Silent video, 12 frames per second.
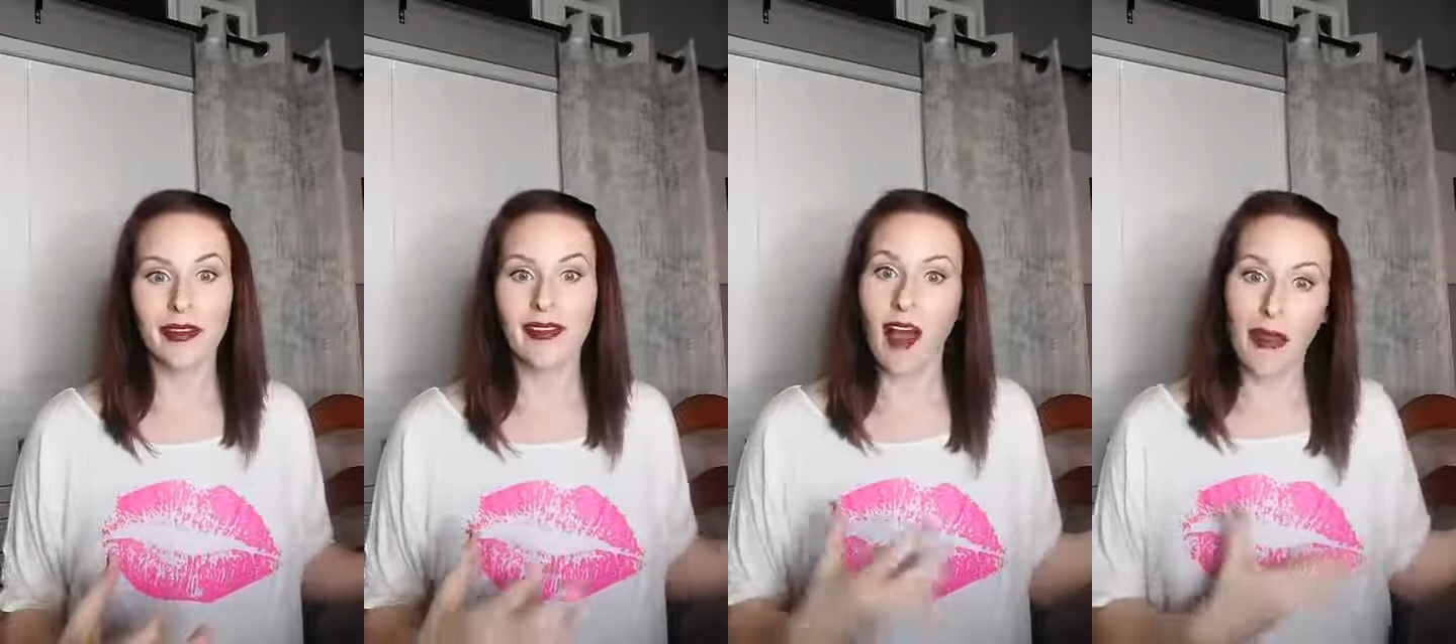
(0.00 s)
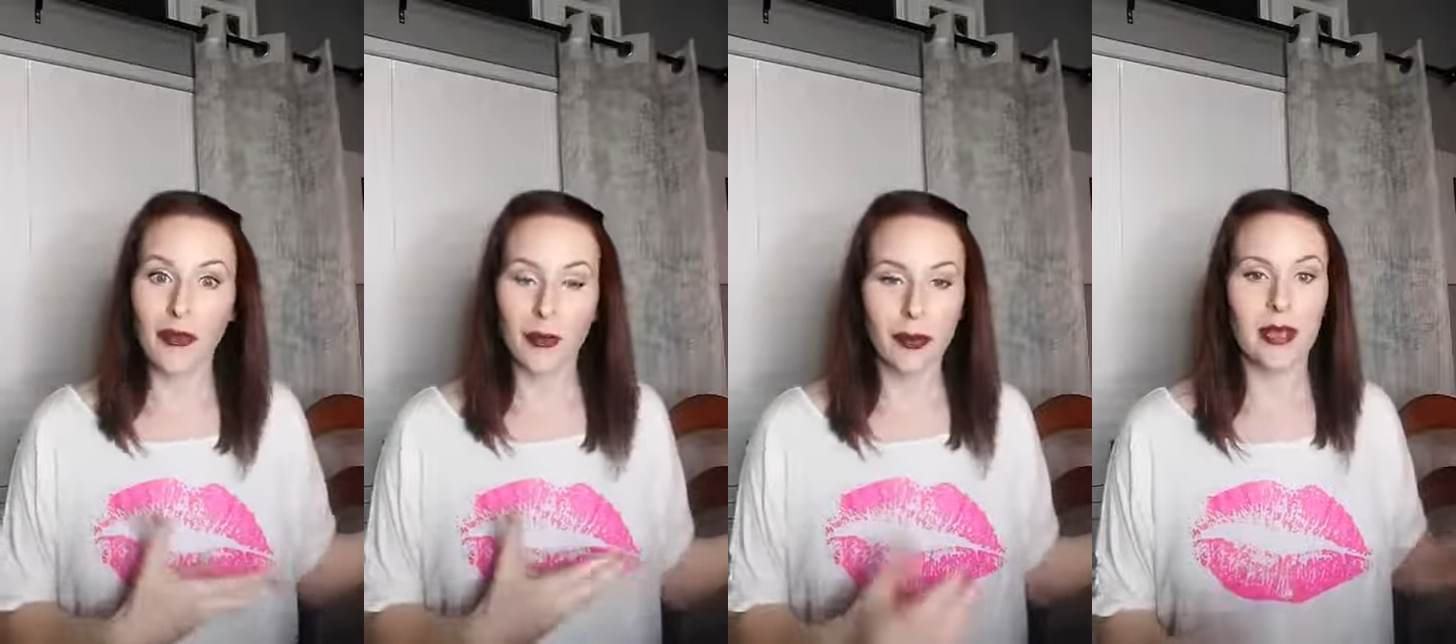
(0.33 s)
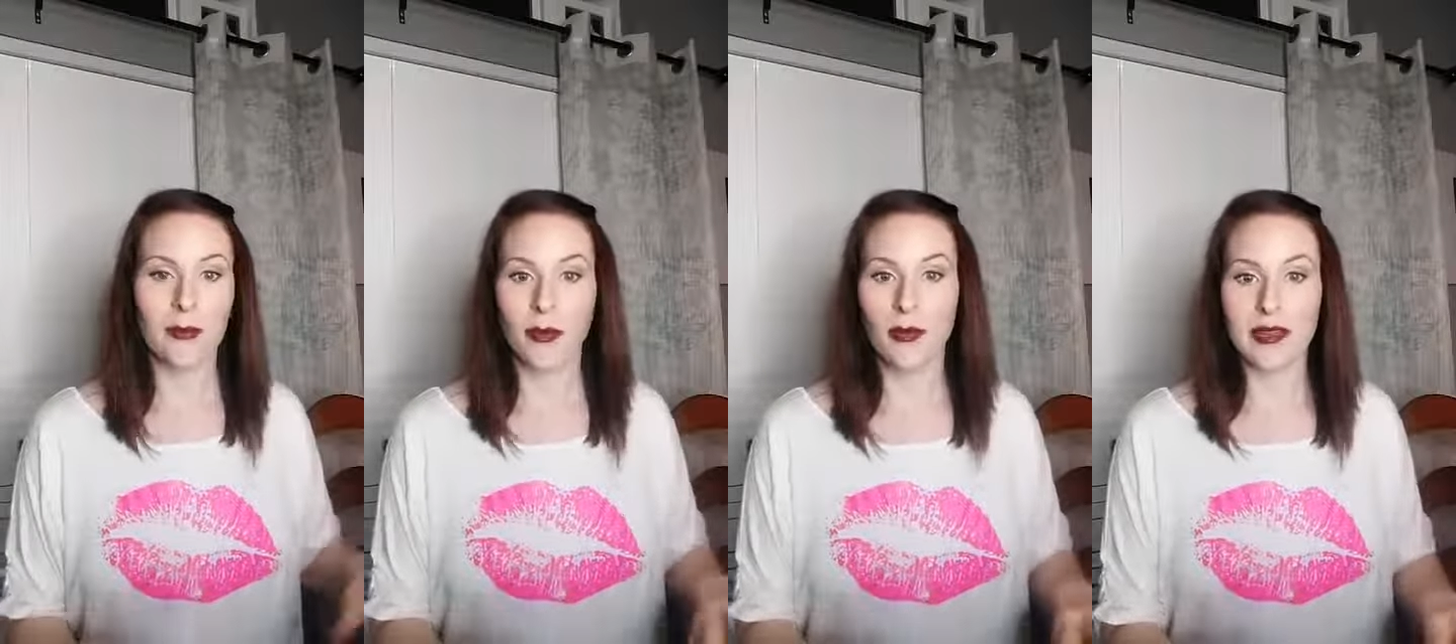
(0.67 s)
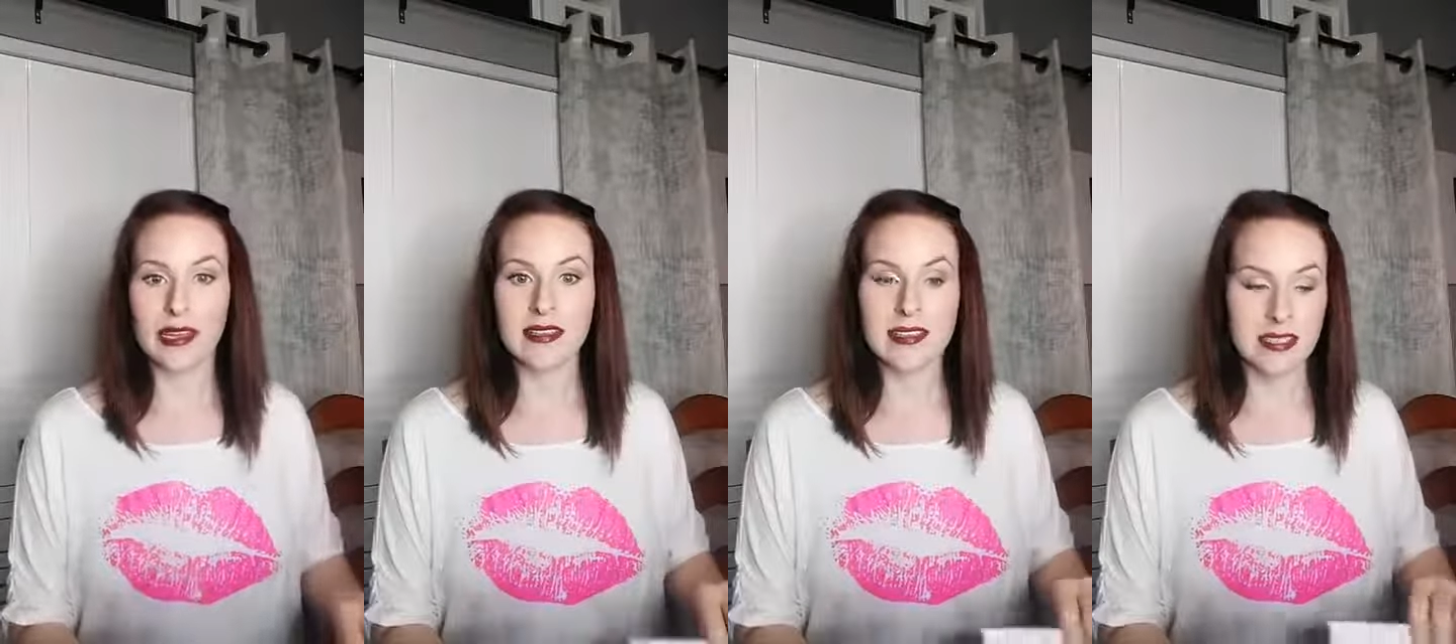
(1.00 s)
other people be
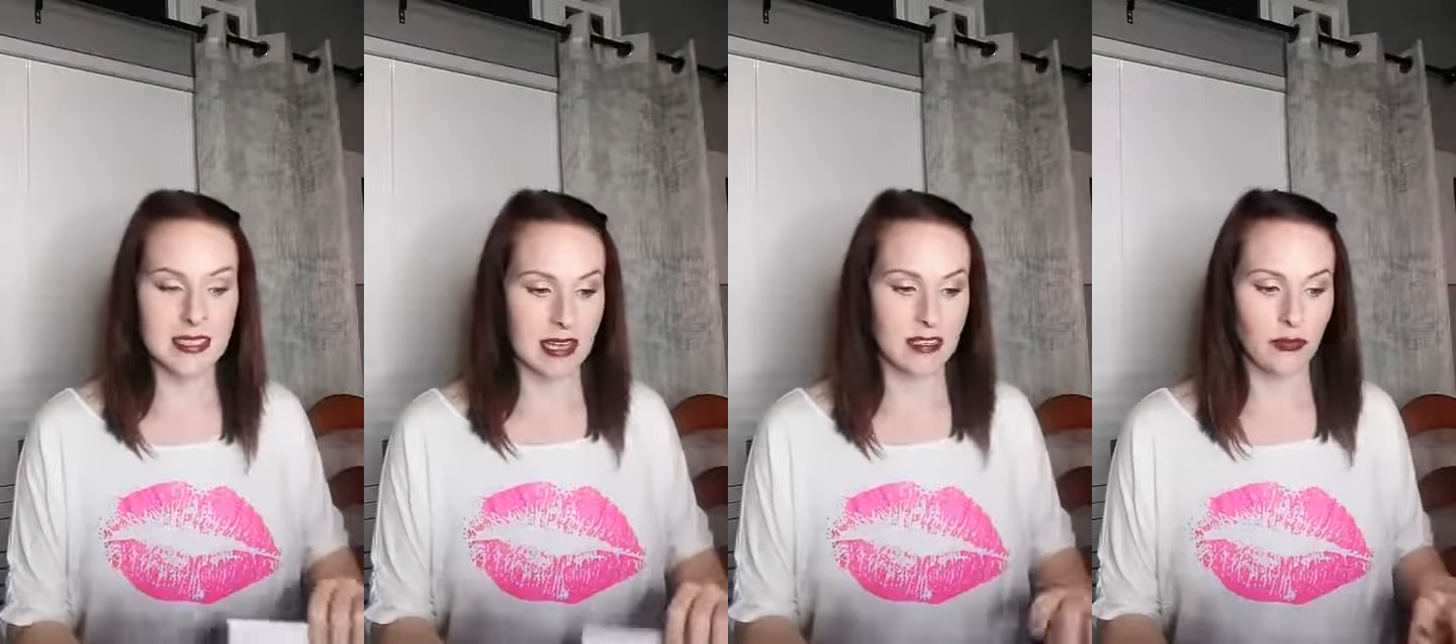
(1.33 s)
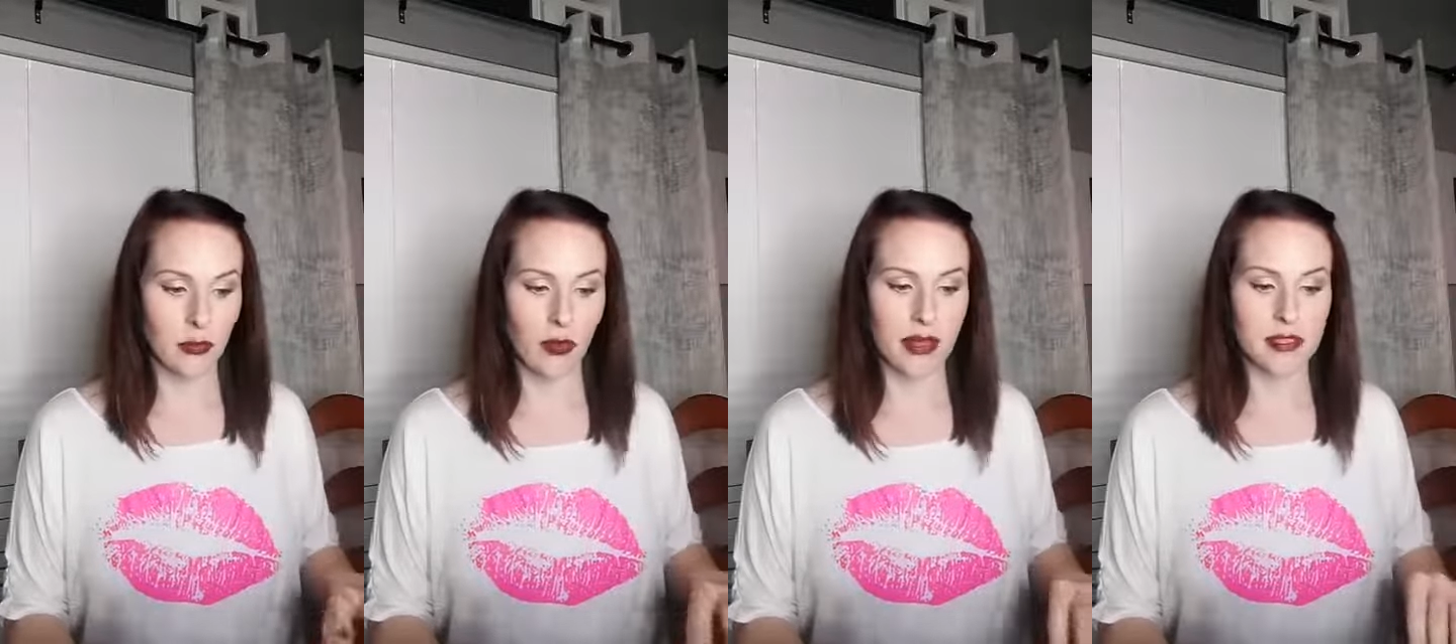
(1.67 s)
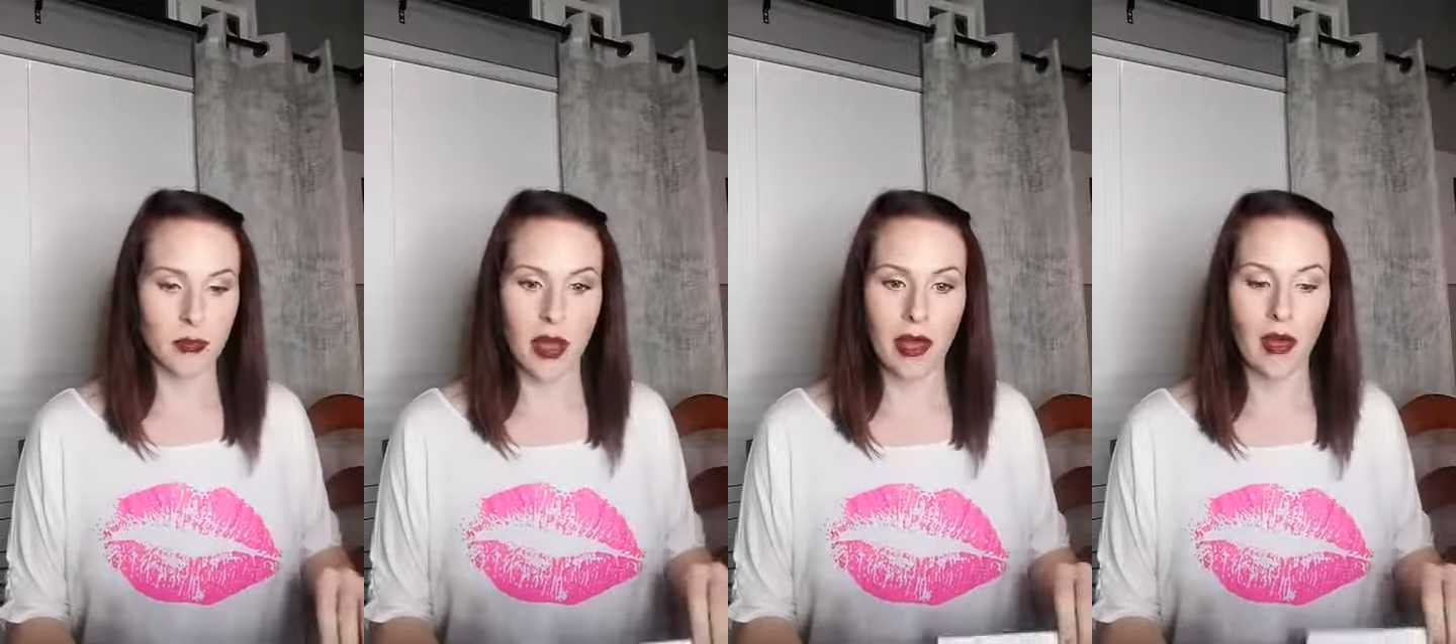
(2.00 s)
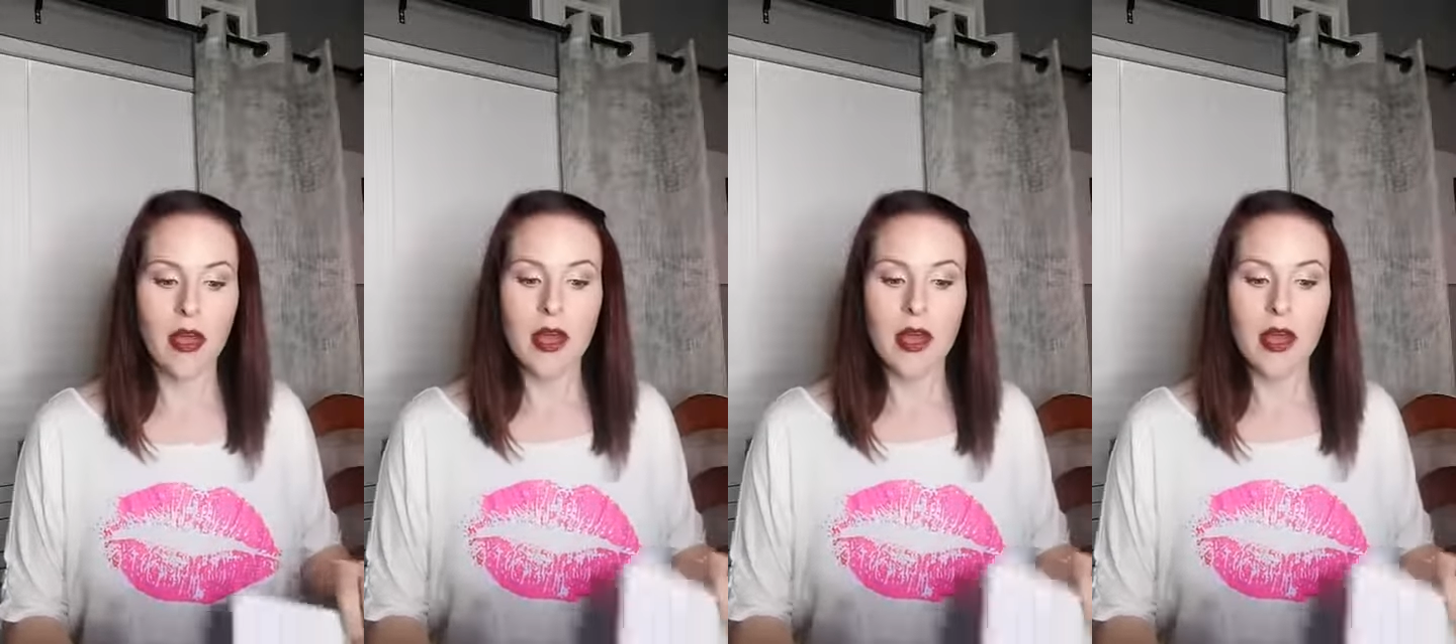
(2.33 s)
successful as well.